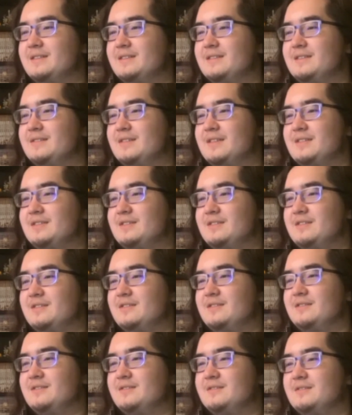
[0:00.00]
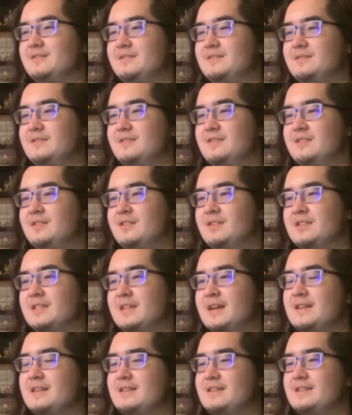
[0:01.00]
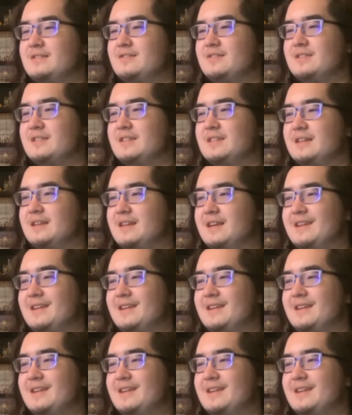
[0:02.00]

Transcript: Sister. Her design is interesting,